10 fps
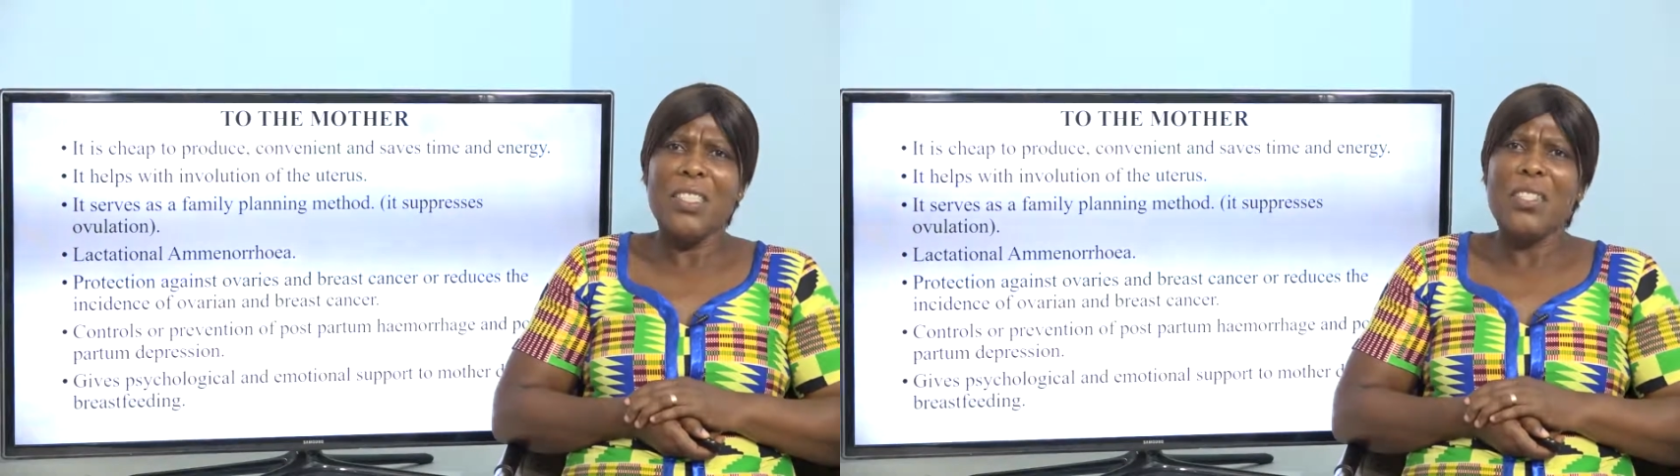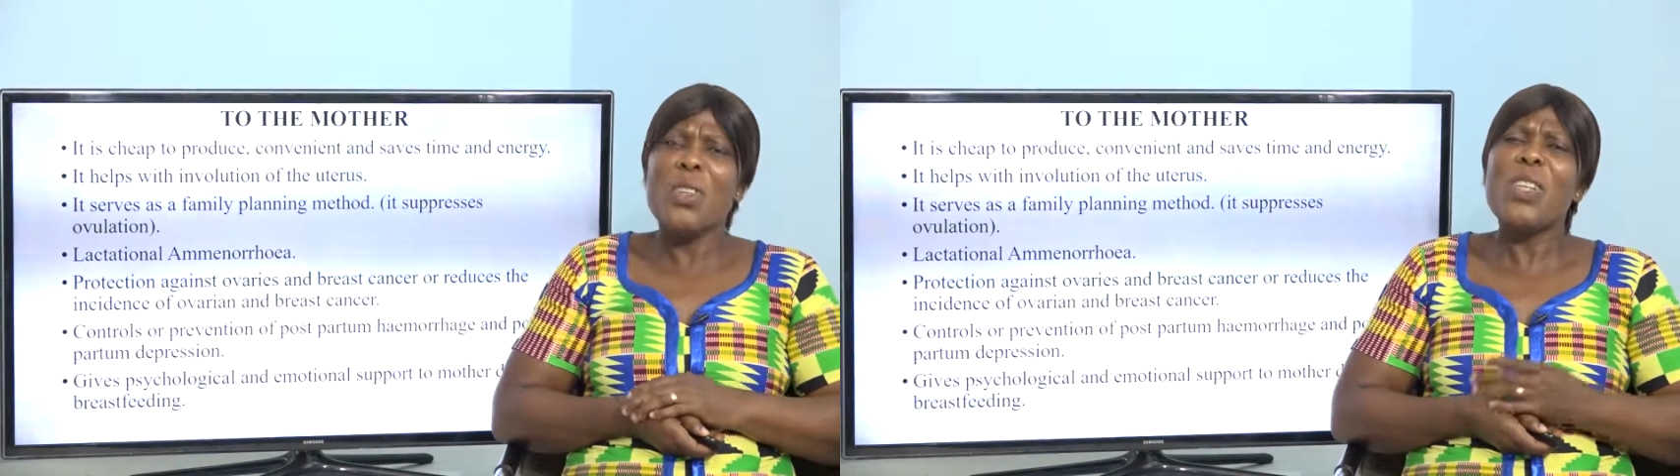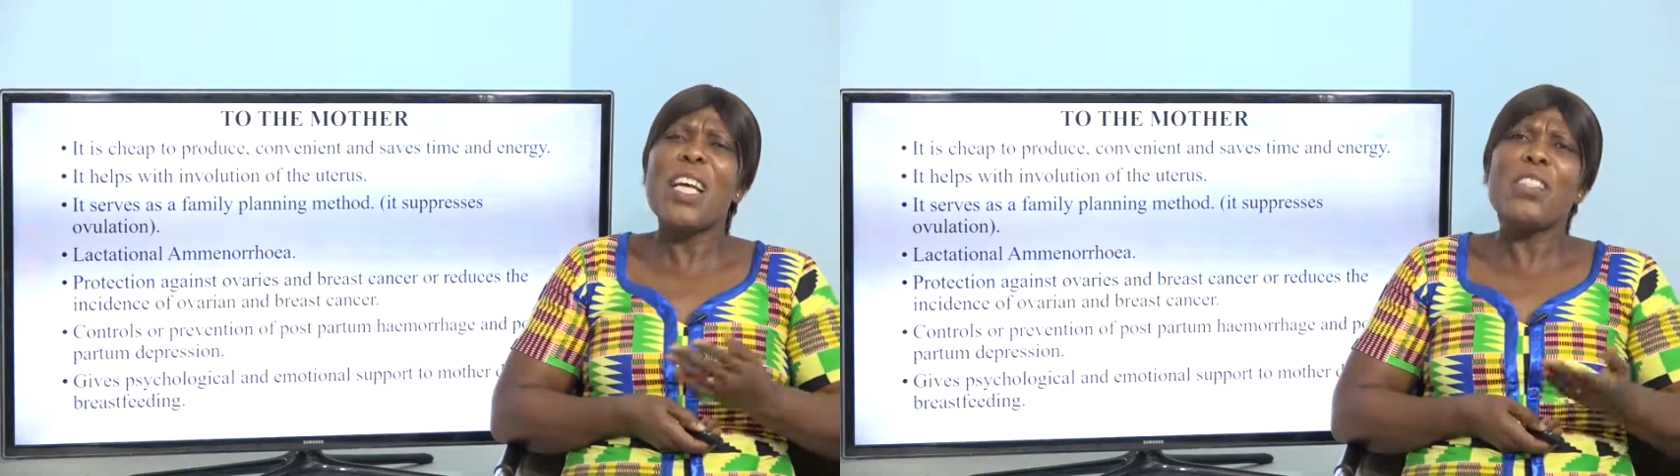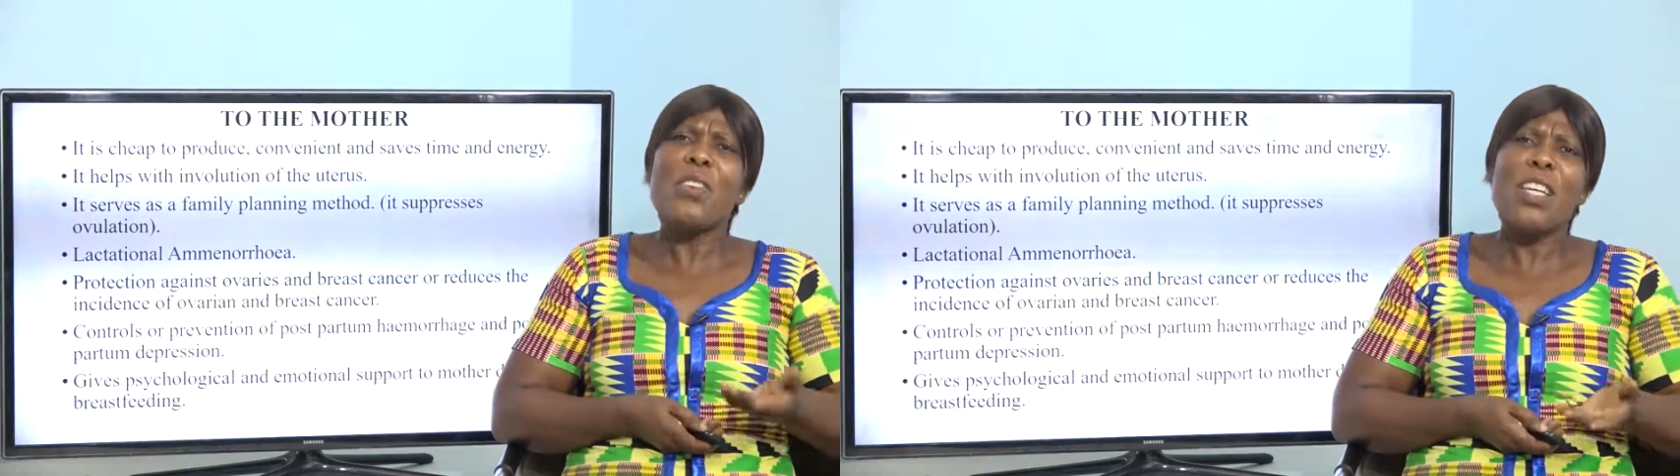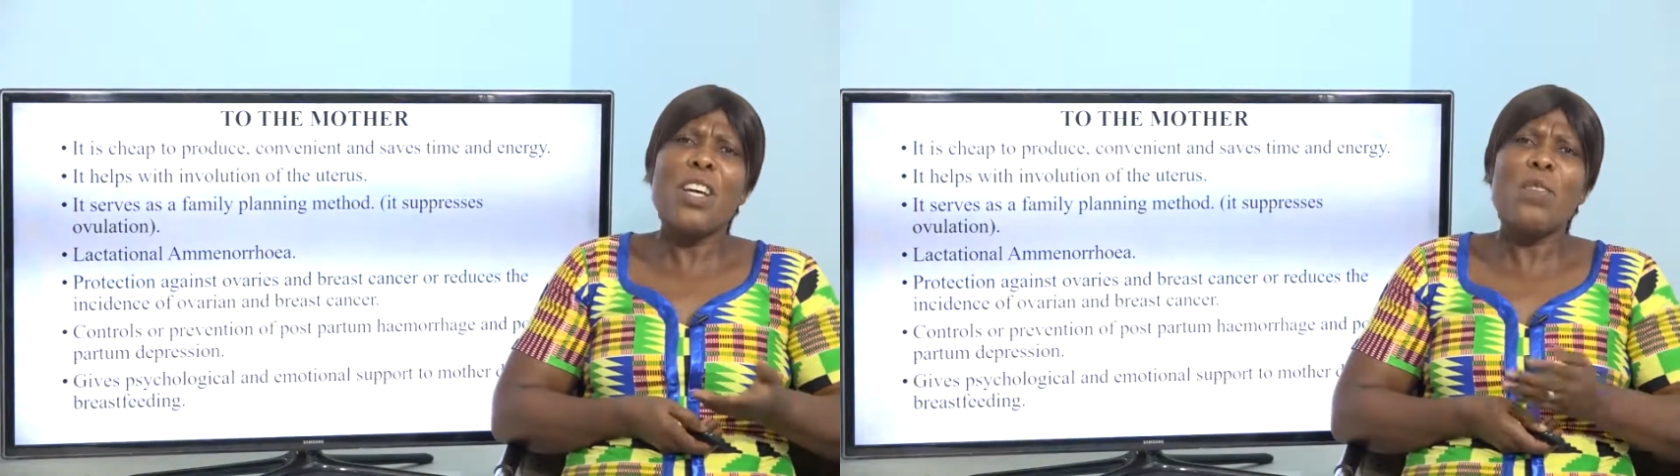Not that you
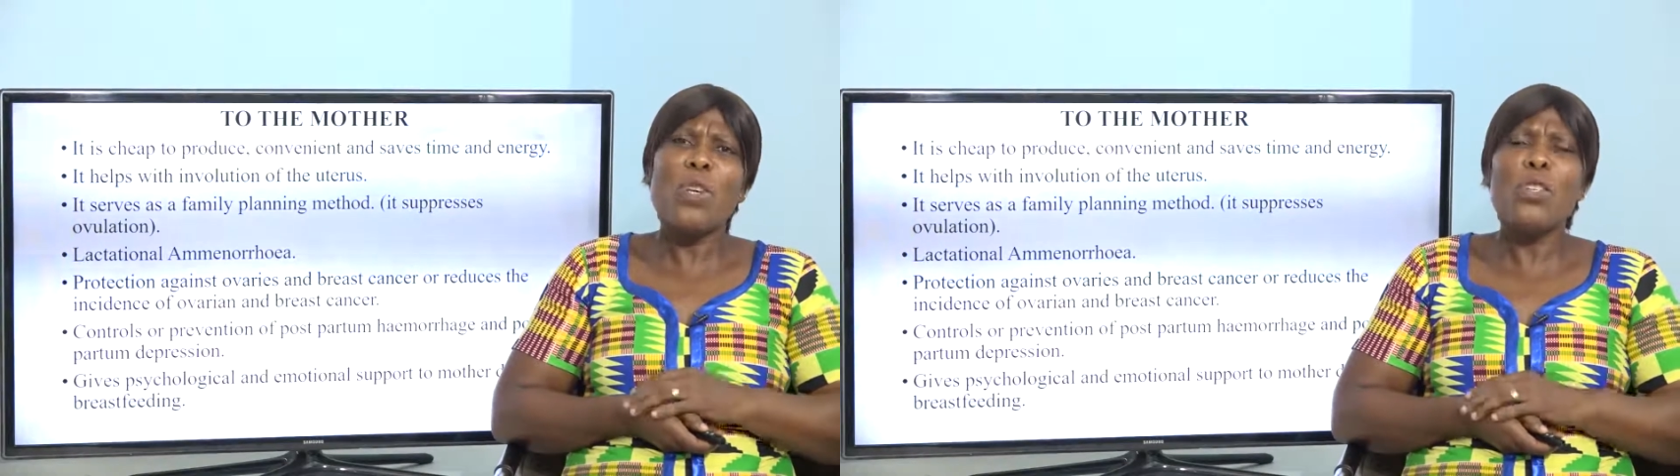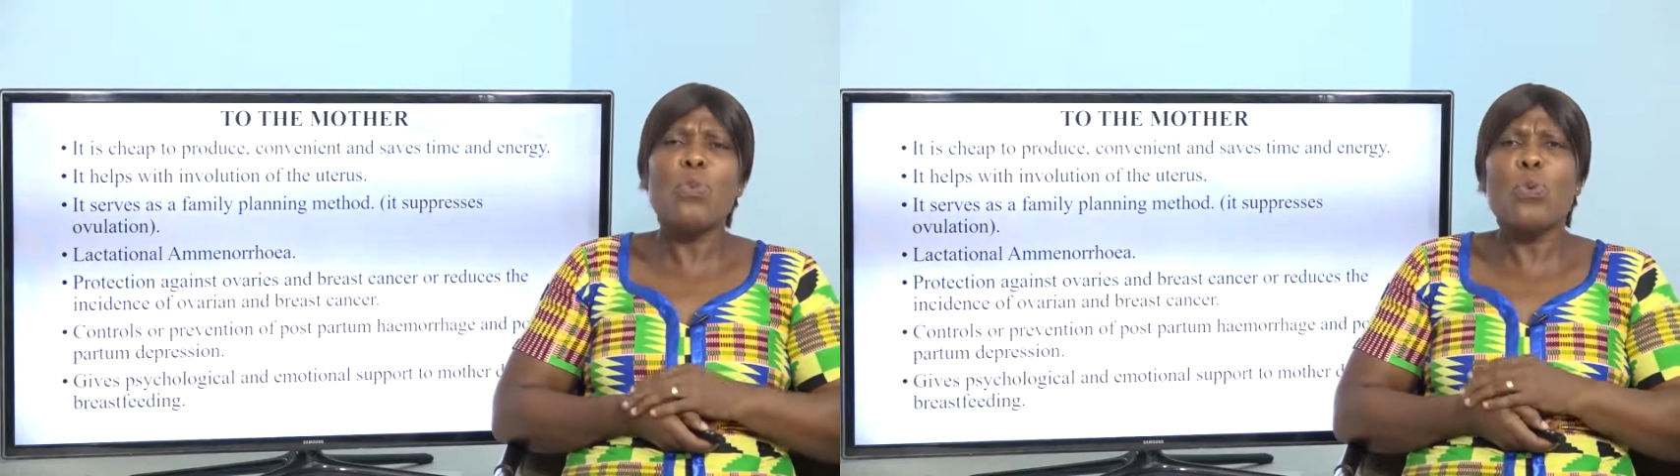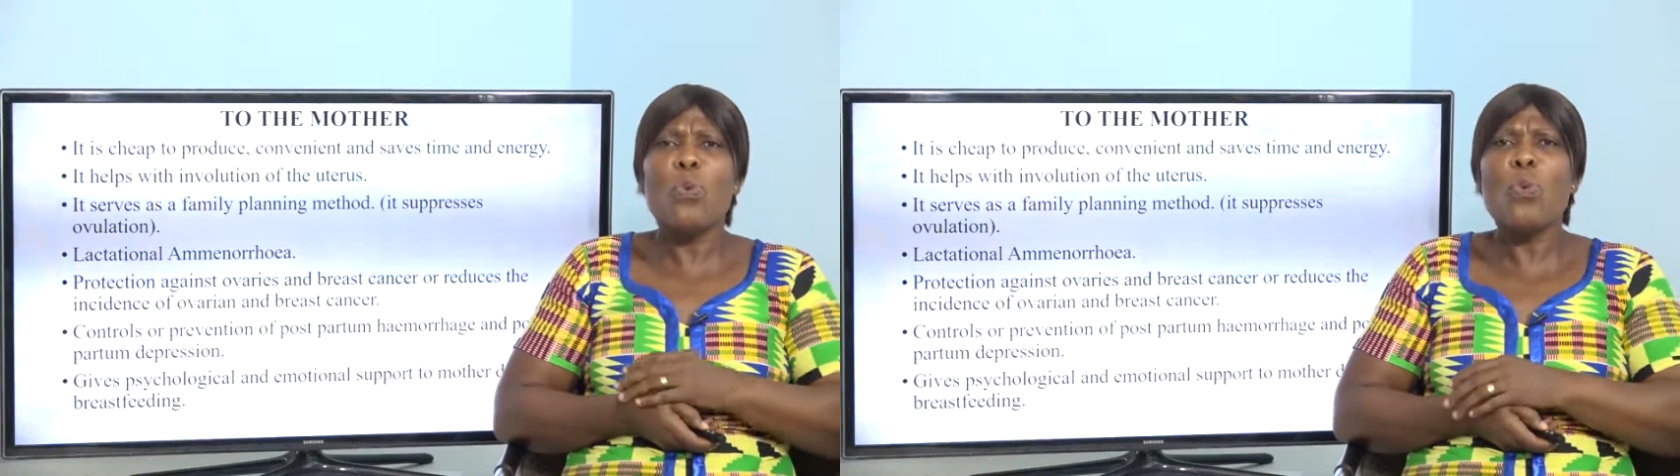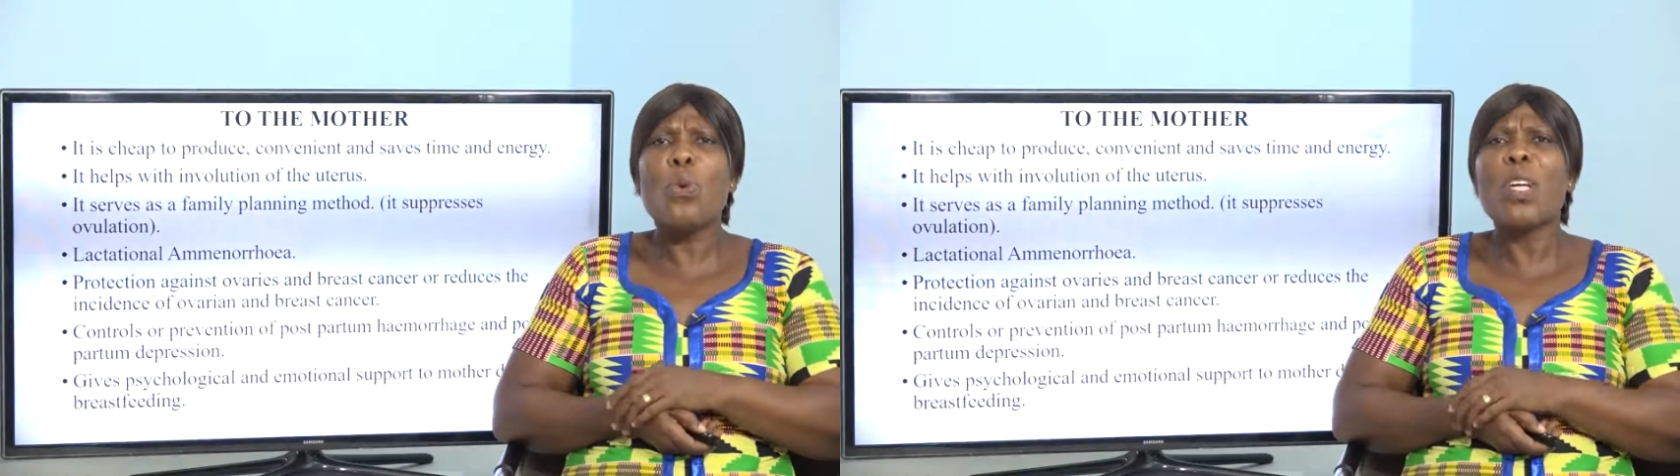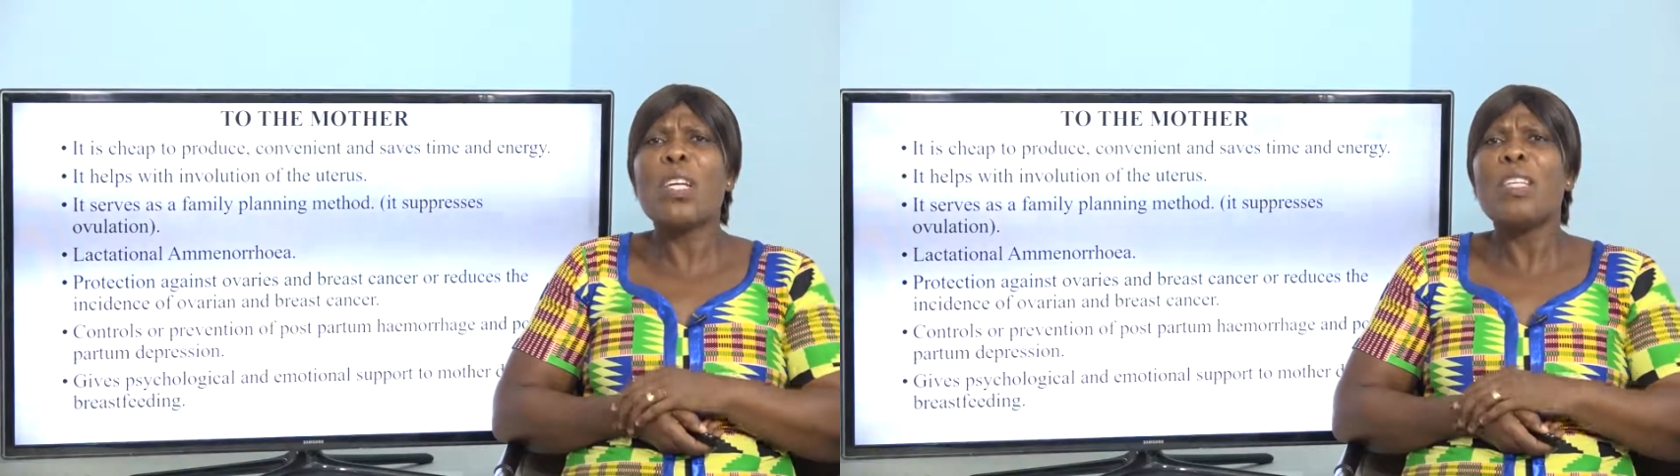are now going to
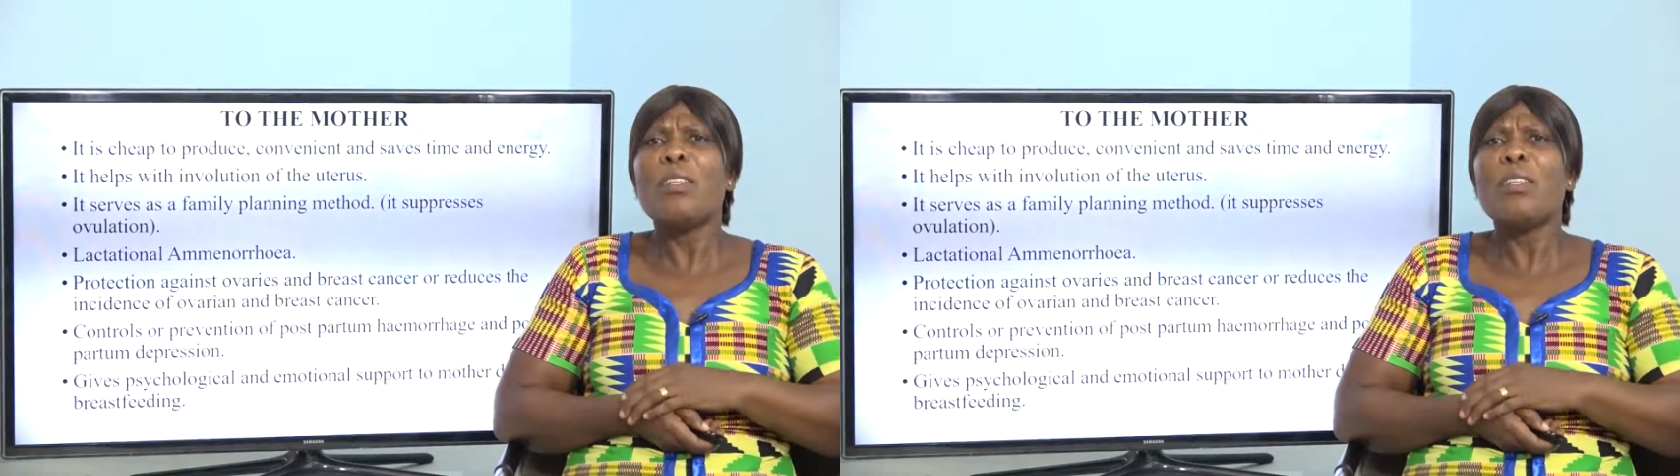cook,